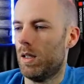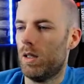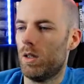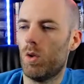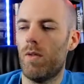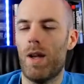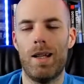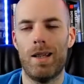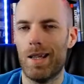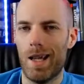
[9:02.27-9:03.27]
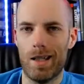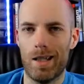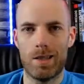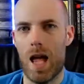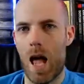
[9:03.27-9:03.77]
have anything
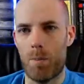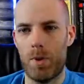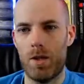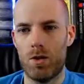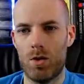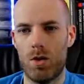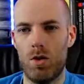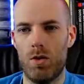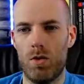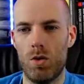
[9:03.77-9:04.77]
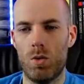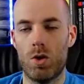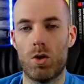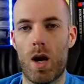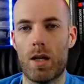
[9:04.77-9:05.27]
else happening so that you've no
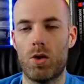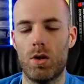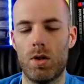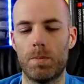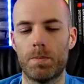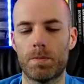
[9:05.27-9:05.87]
distractions.